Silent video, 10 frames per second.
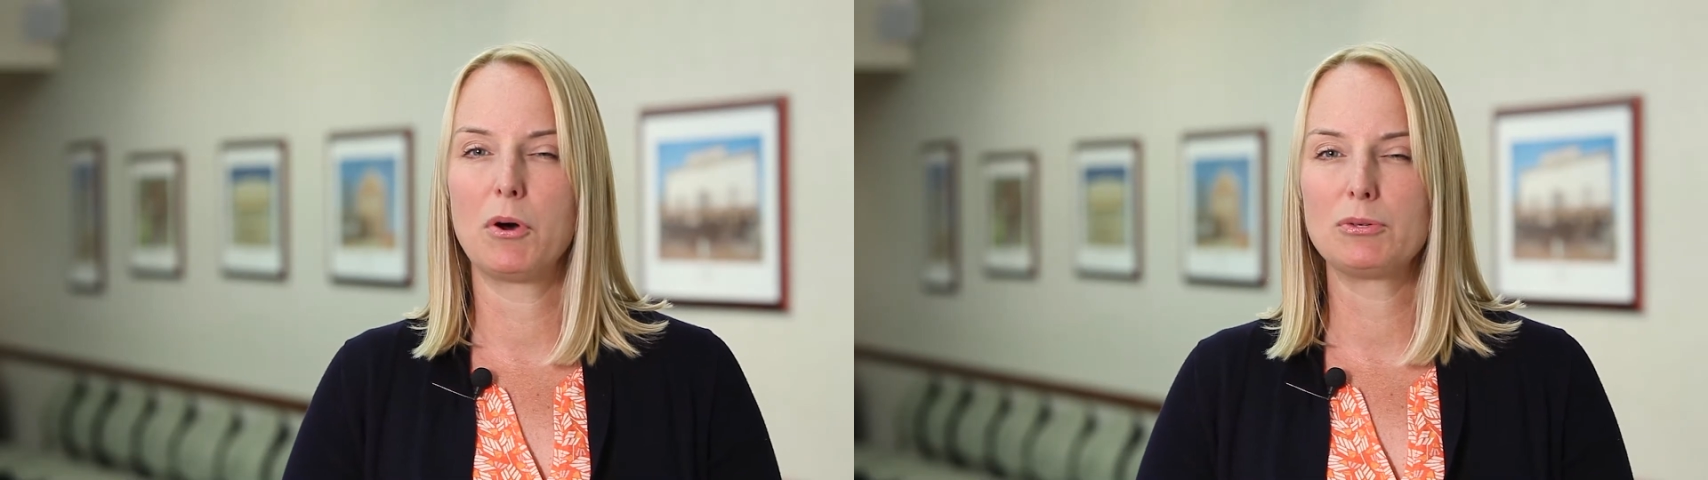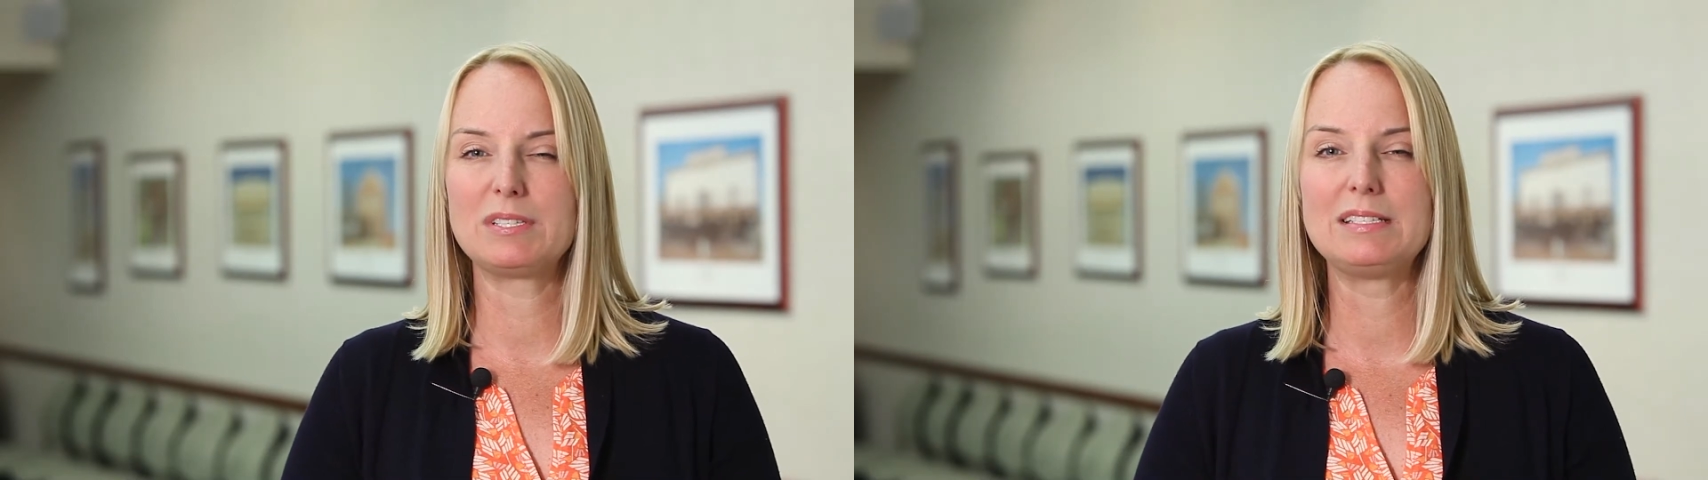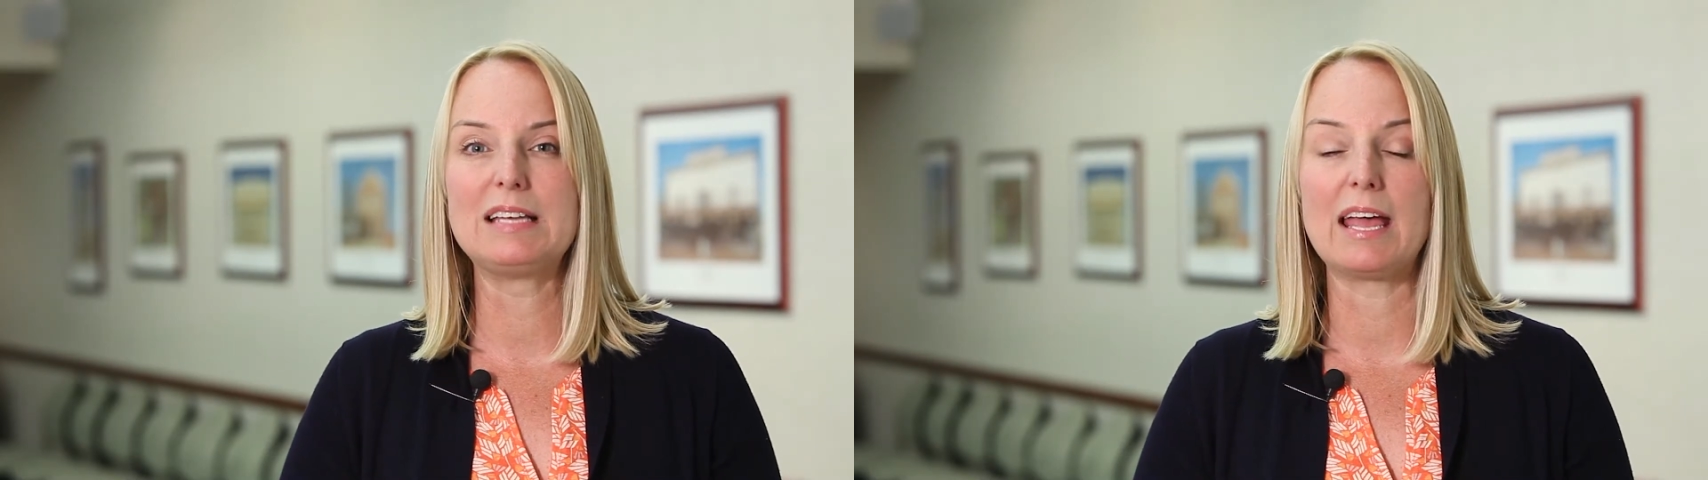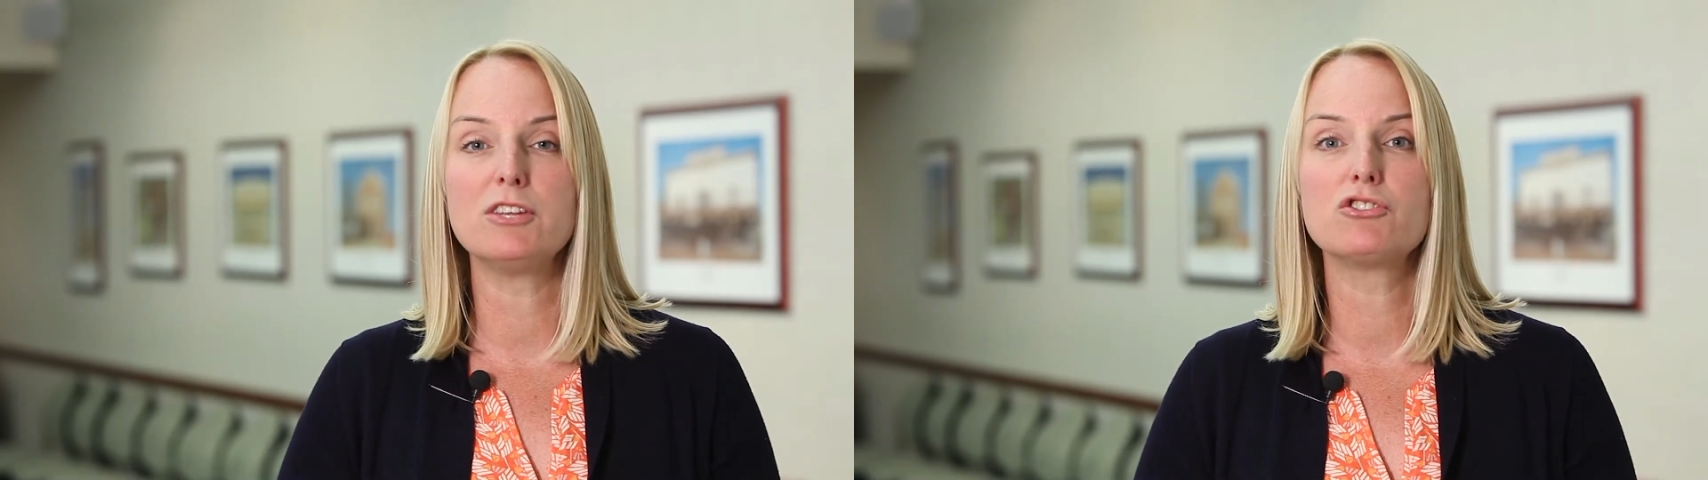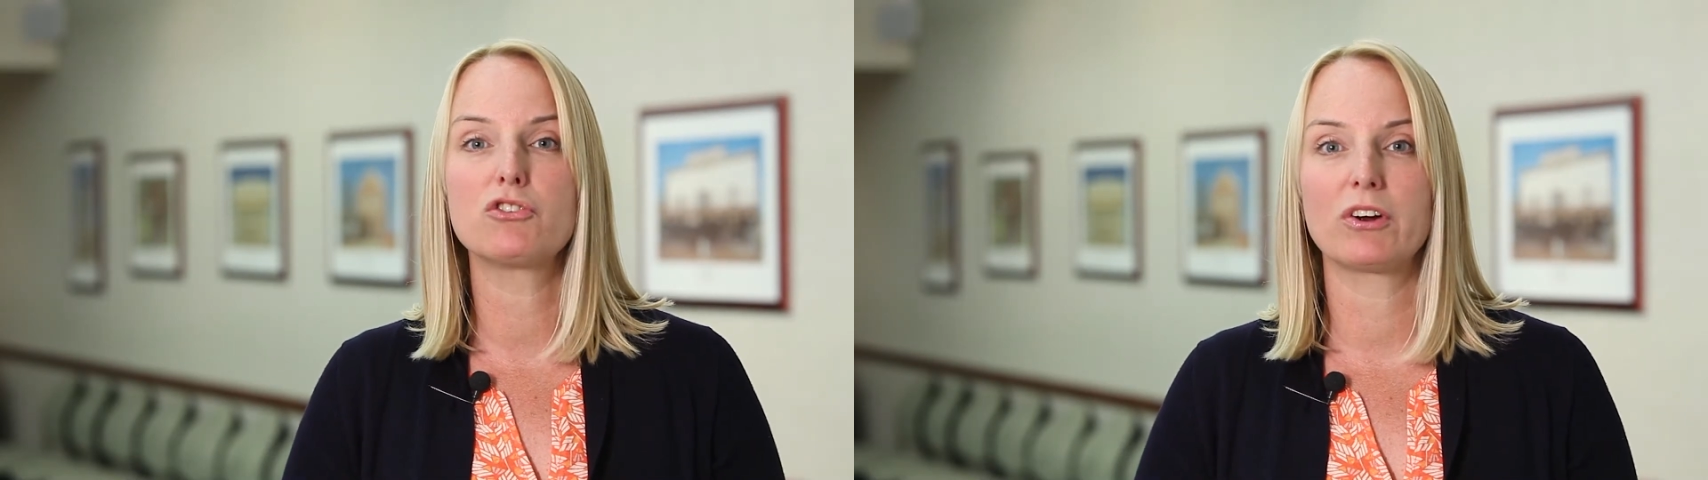most
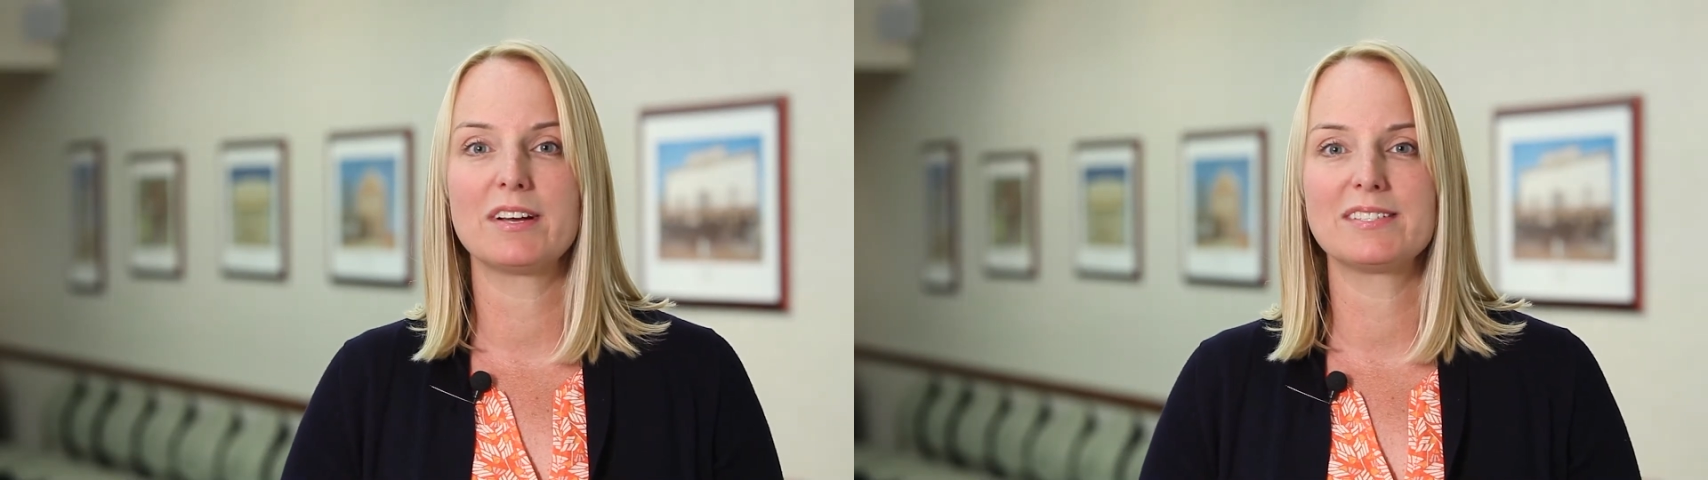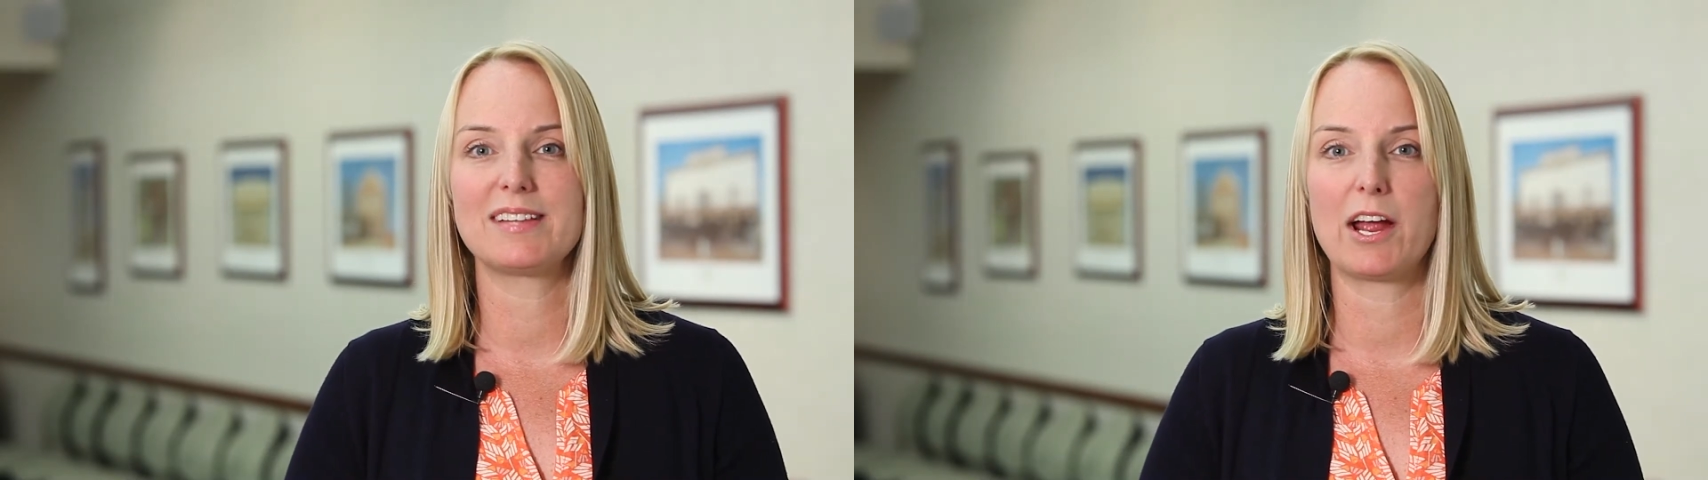dangerous